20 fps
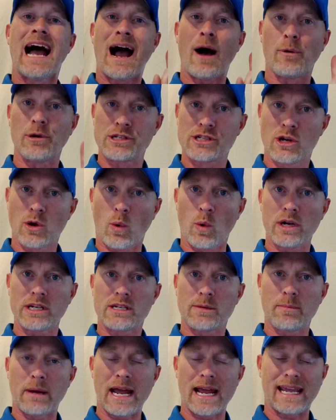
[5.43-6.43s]
I was going
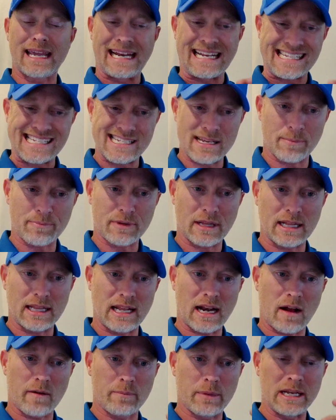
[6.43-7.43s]
to make, and it's something
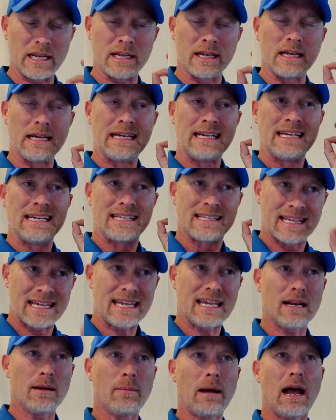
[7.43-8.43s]
that I've been
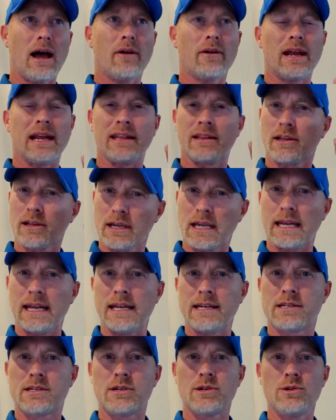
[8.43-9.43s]
thinking about and looking
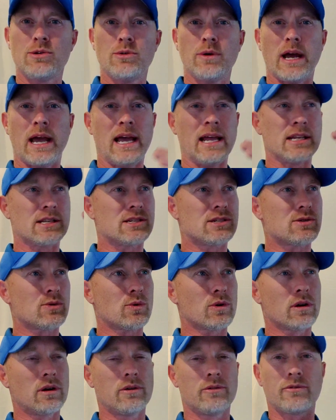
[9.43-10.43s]
into and
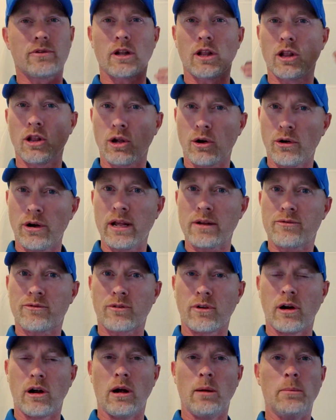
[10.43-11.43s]
sort of learning
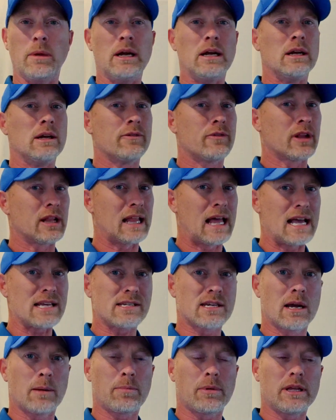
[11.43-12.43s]
from for the
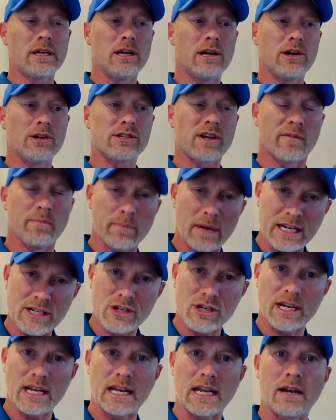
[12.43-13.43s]
last couple of years. I've
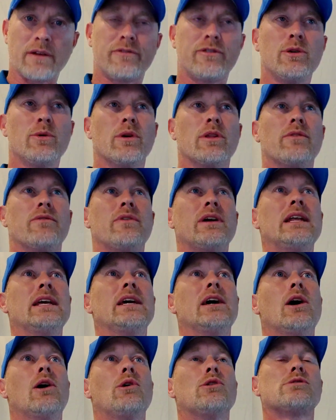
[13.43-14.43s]
mentioned it in a few other
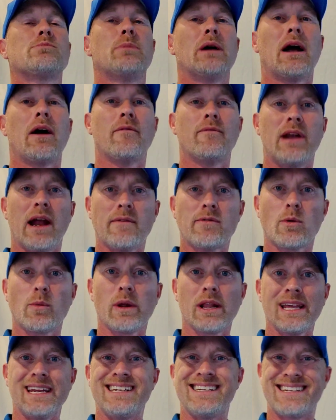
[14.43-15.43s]
videos, but I've never
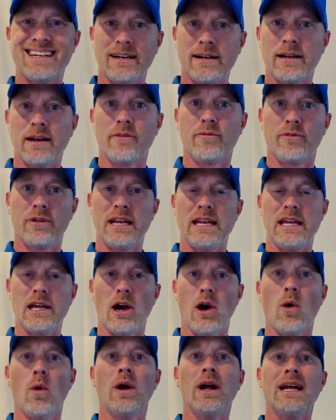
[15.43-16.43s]
really done a
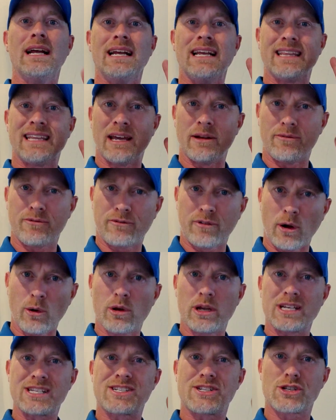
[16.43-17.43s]
video that
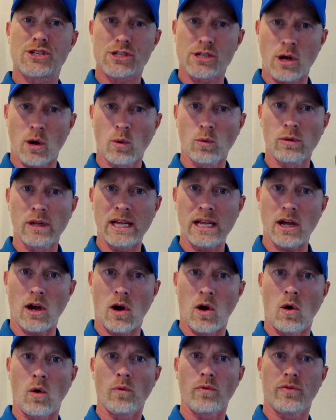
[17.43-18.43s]
focused solely
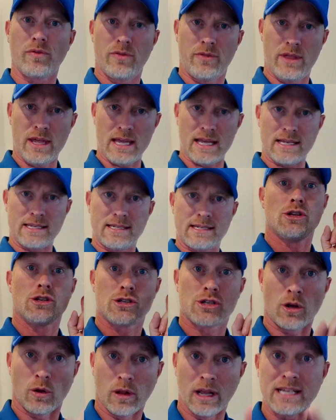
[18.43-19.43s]
on this.
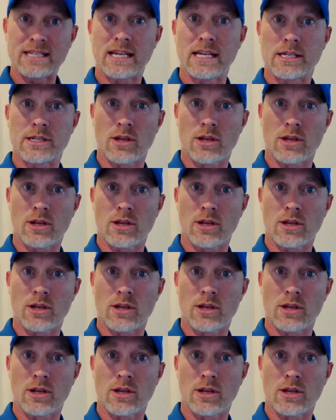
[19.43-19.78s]
So let's get